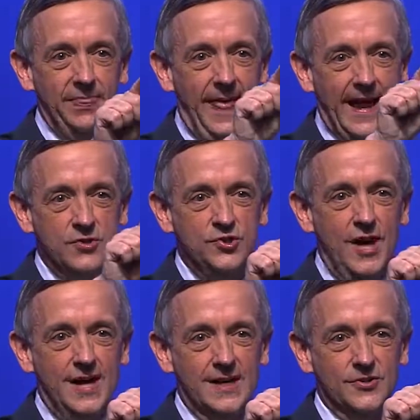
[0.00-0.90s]
at that
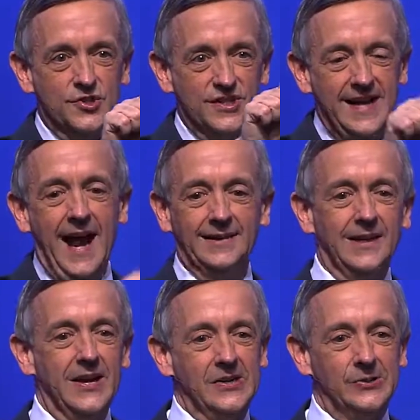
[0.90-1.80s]
judge,
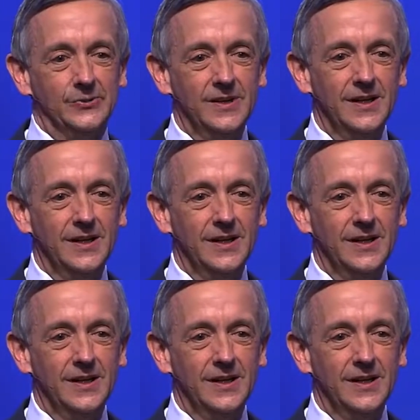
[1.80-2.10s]
Gallio,